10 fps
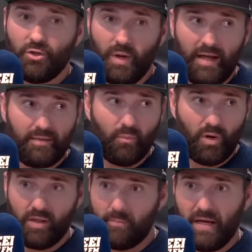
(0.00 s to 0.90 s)
you had
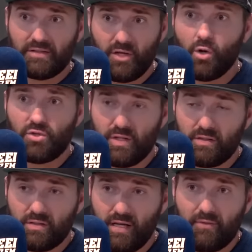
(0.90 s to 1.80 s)
one of the best
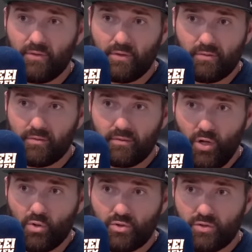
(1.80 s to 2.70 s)
coaches to ever
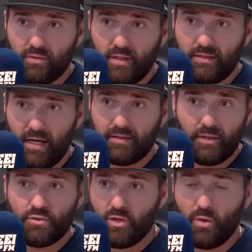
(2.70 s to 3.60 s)
coach and Dante,
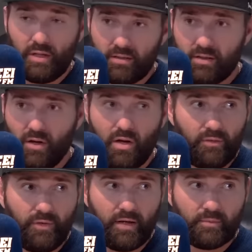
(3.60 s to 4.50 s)
who's going into the Hall
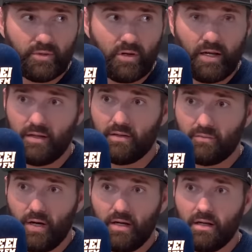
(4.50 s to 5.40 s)
of Fame, mm. Scarnecchia, yeah,
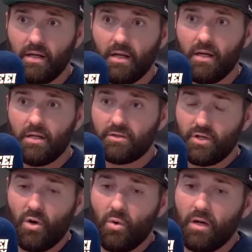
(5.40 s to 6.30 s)
right? Yeah.
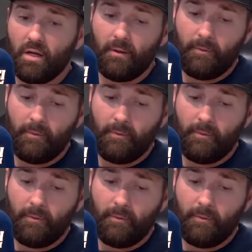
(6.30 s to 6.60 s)
So,